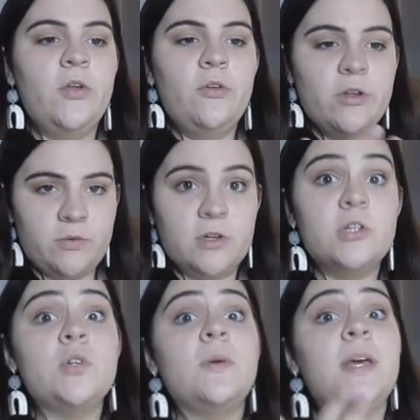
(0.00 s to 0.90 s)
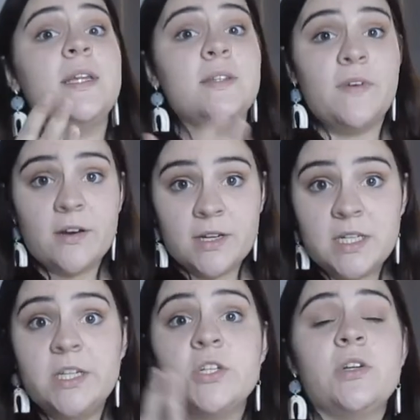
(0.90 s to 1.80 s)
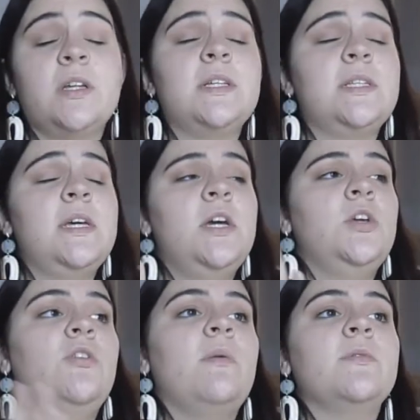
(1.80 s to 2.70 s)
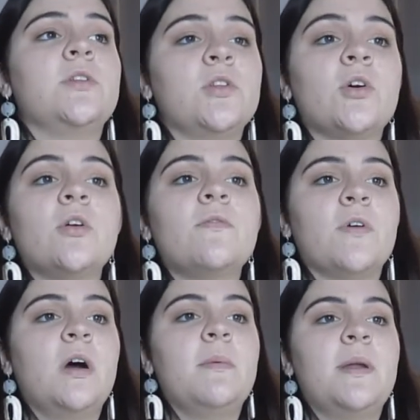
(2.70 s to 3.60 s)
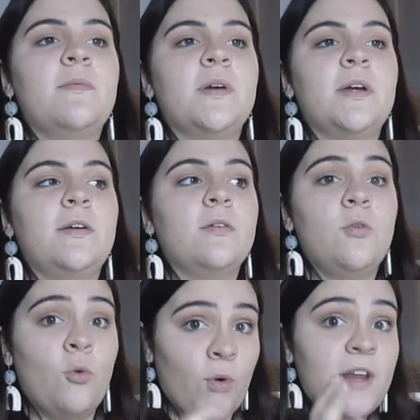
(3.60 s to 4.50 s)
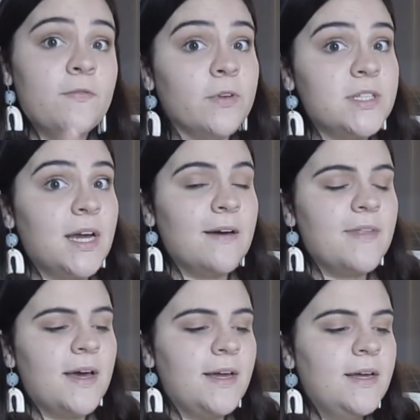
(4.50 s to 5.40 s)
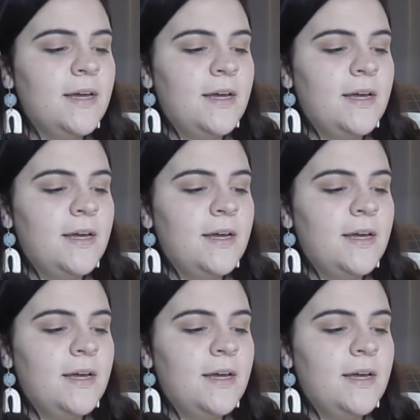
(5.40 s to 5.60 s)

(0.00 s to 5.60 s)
knows what they're doing and is a veteran teacher and you're able to learn from, and I'm very grateful to have that.